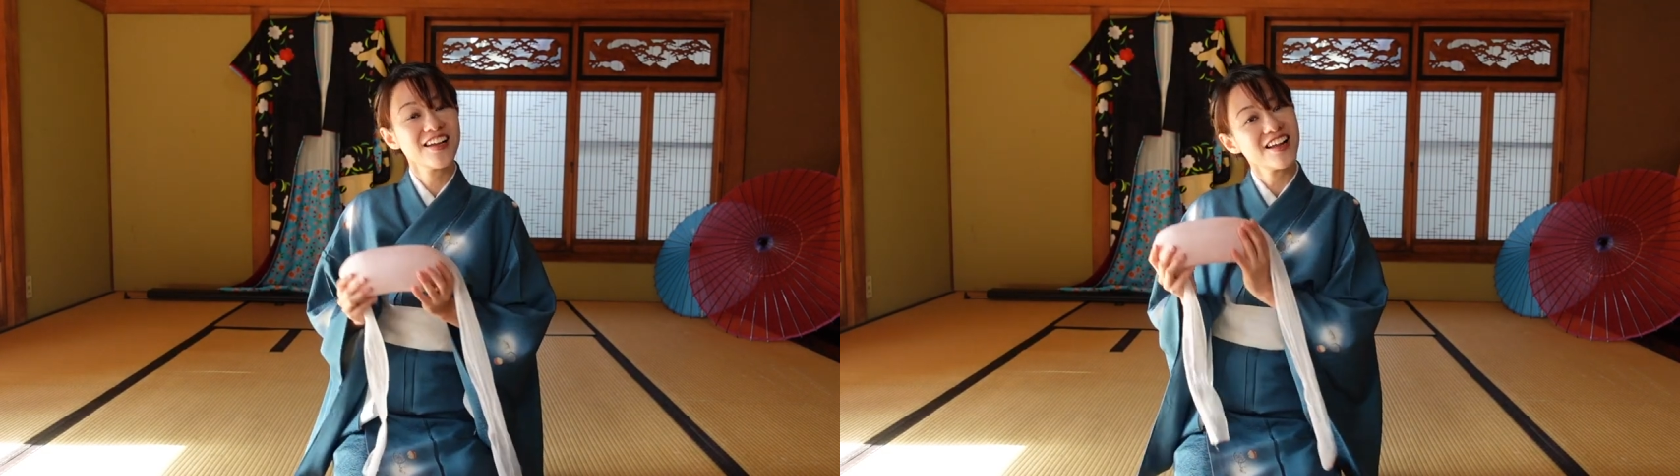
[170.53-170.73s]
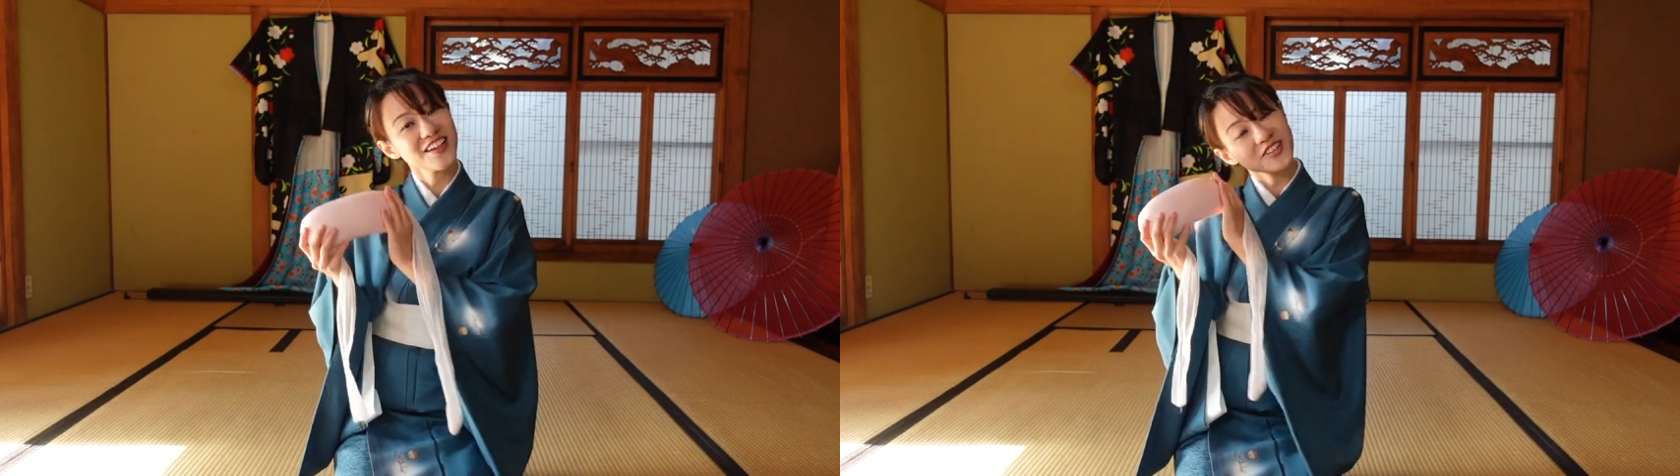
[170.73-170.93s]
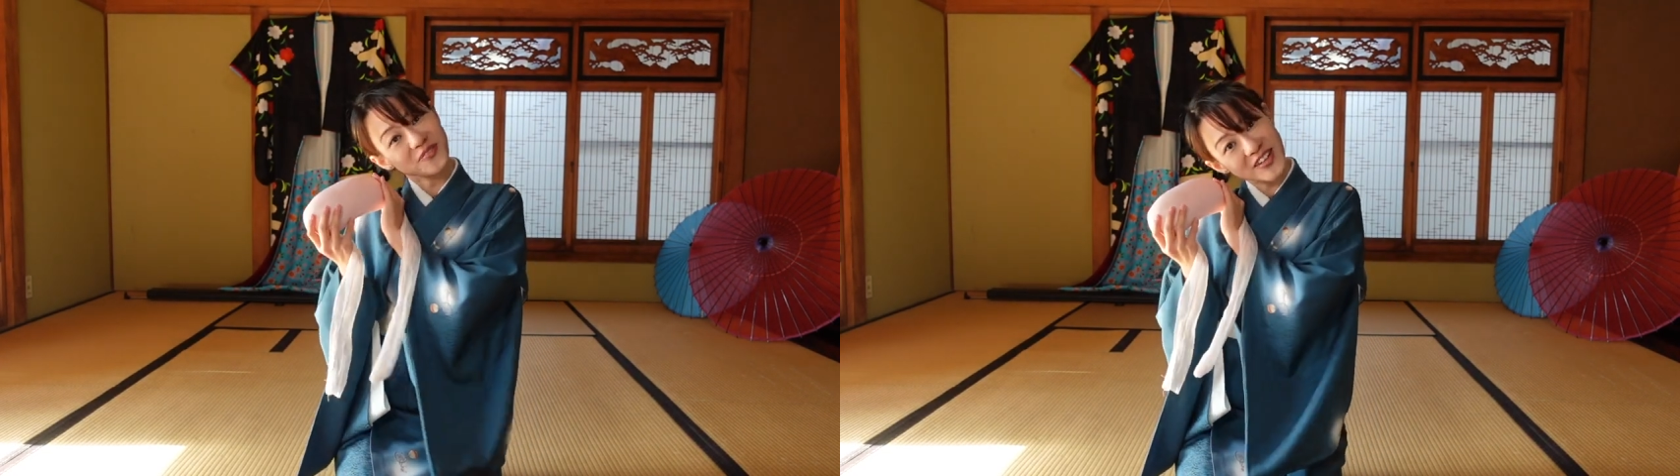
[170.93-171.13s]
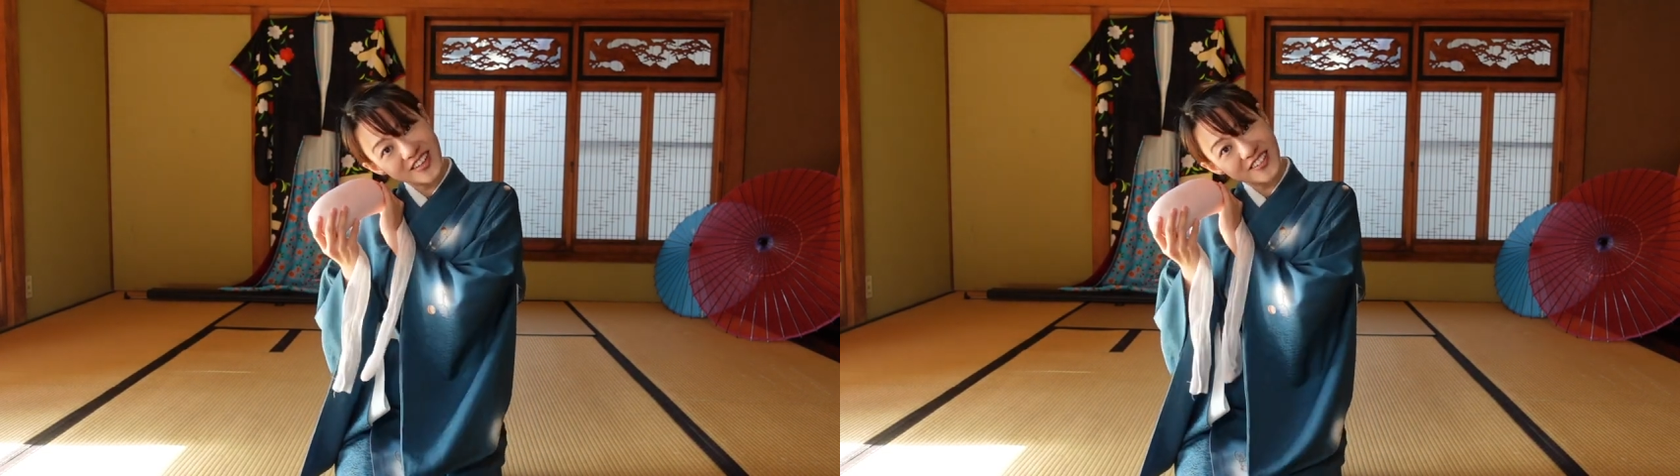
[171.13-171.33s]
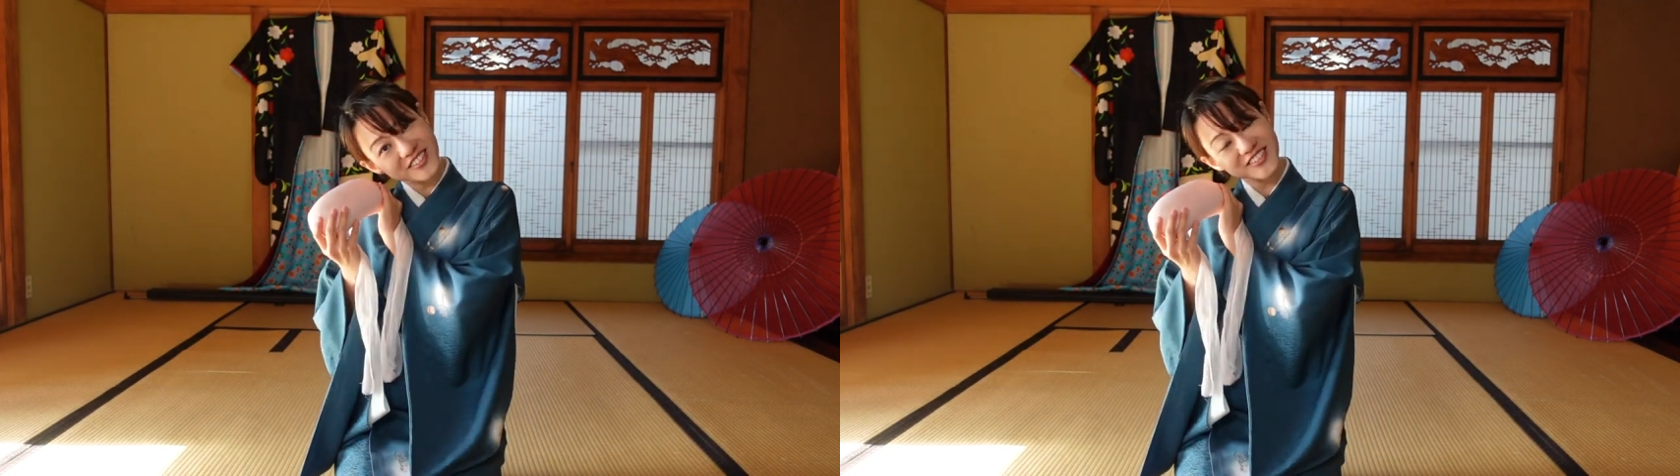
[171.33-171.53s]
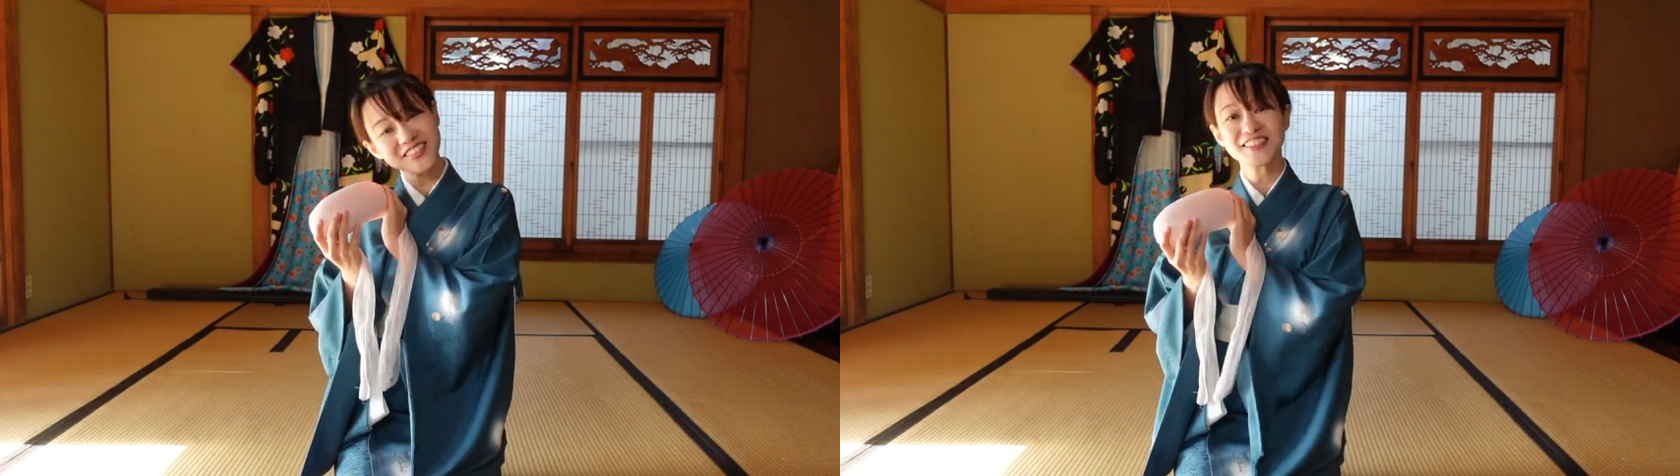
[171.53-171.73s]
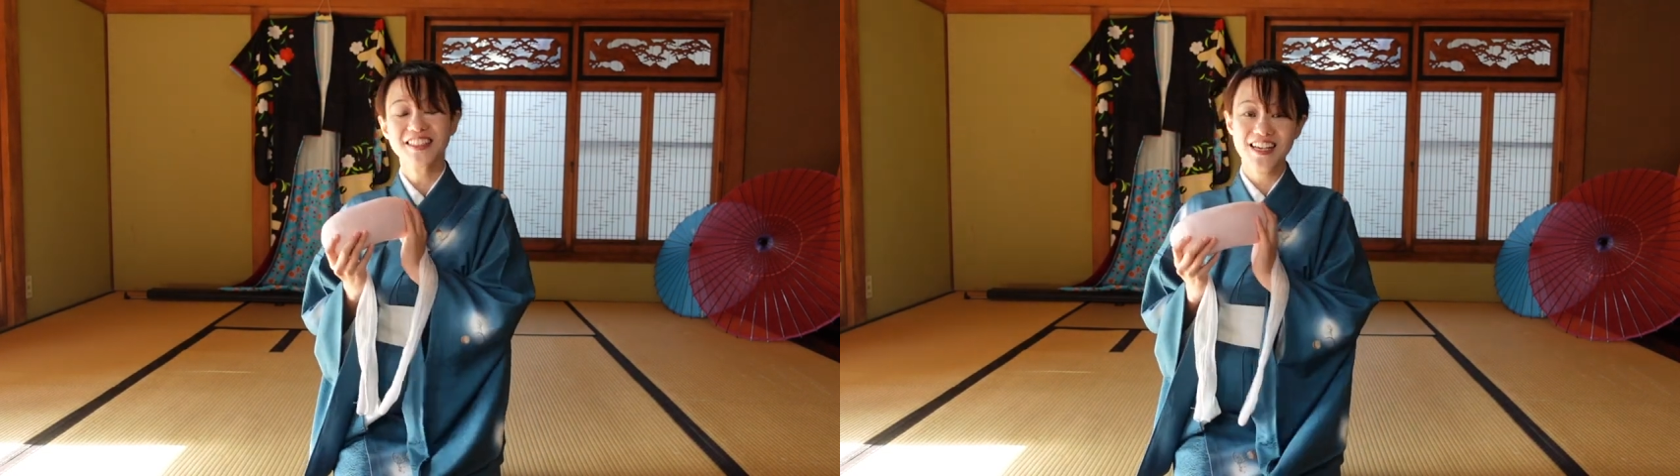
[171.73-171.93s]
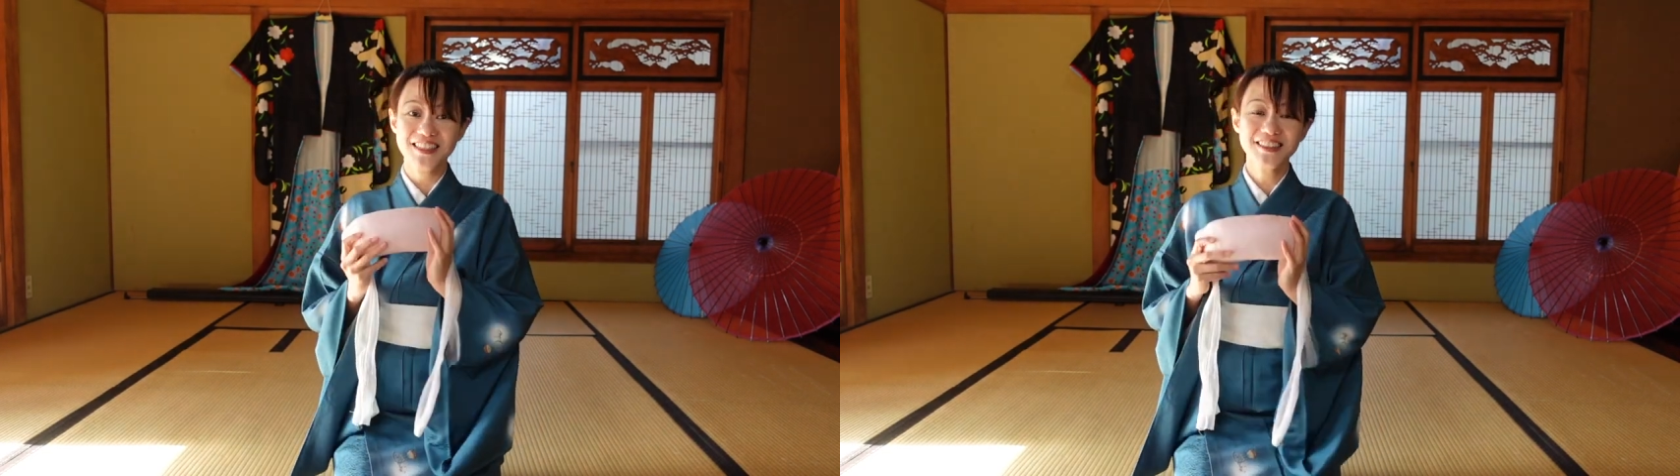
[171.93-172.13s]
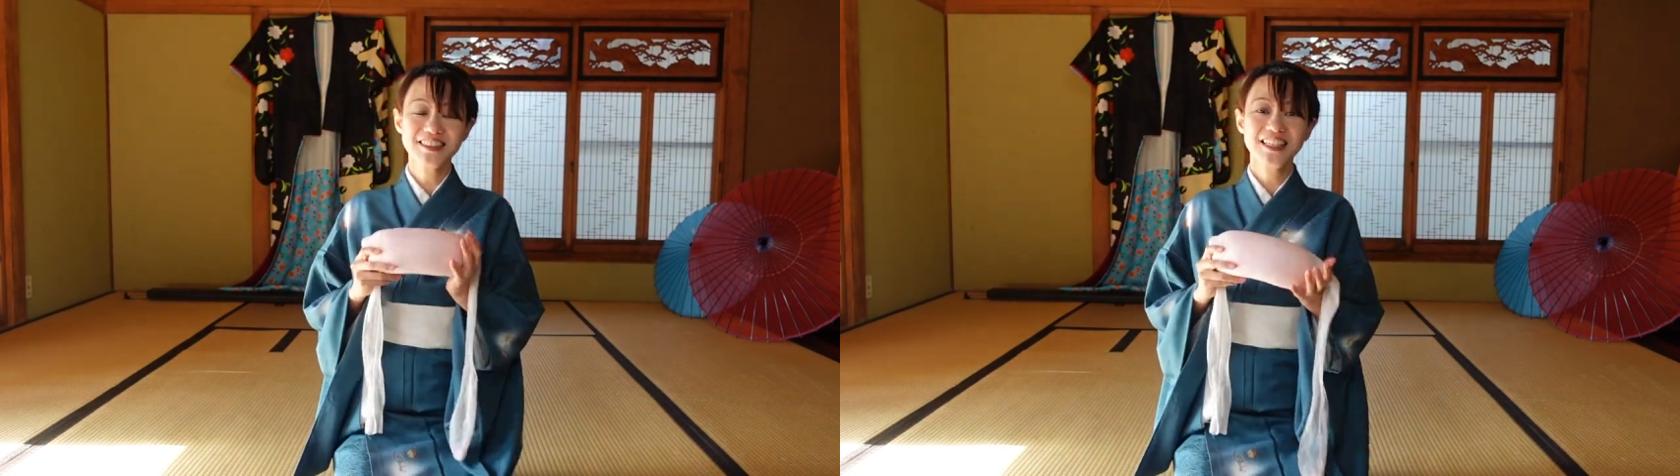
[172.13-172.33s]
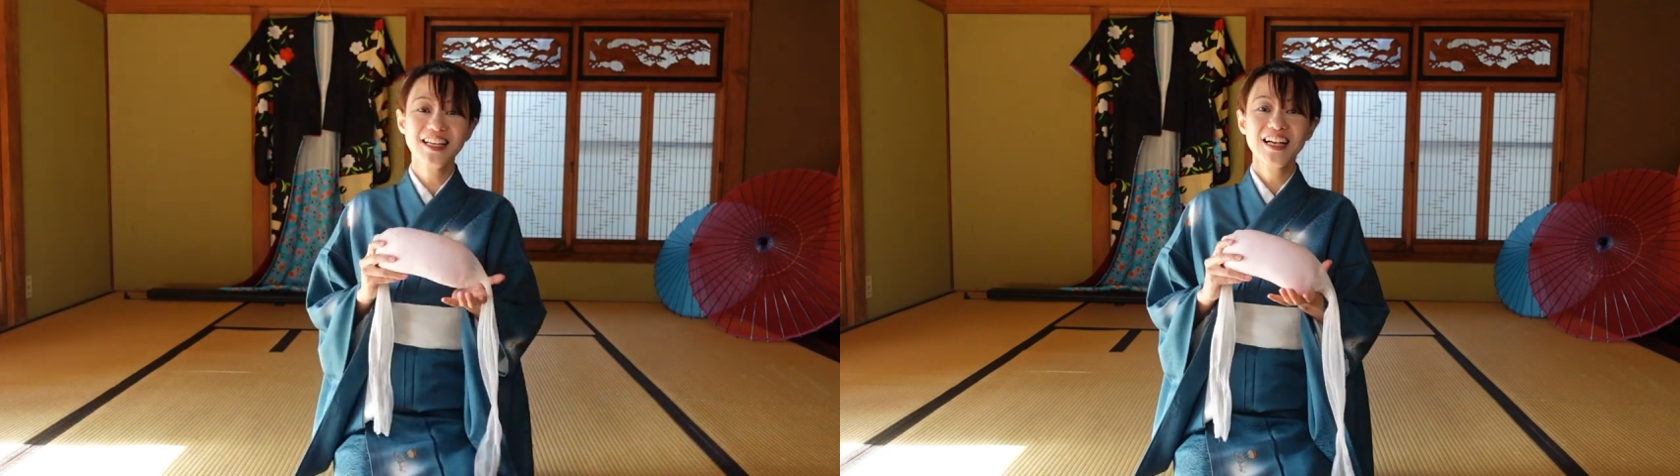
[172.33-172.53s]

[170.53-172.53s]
Like pillow, yes.